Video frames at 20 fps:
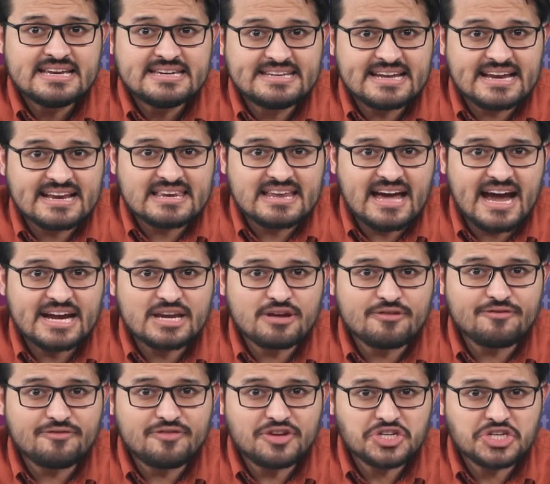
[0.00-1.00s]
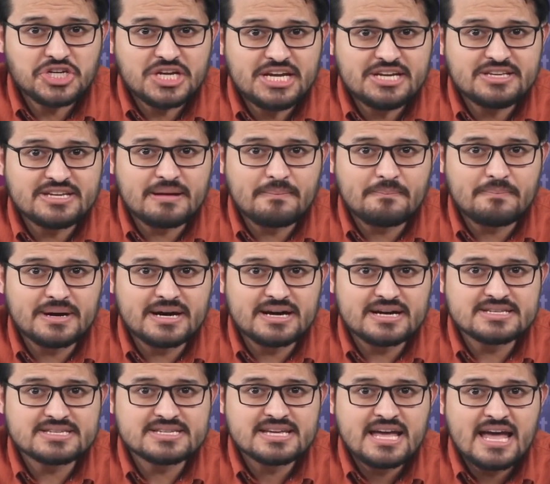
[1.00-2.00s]
decline of fish-eating
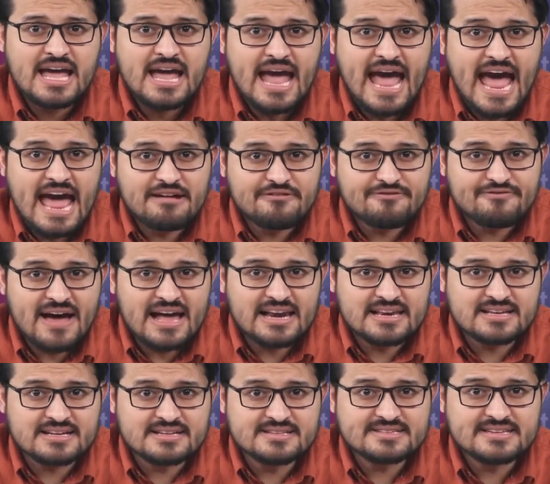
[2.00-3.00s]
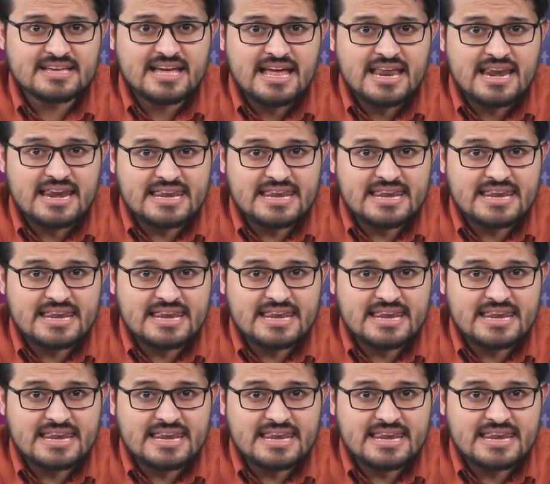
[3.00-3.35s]
birds and falcons.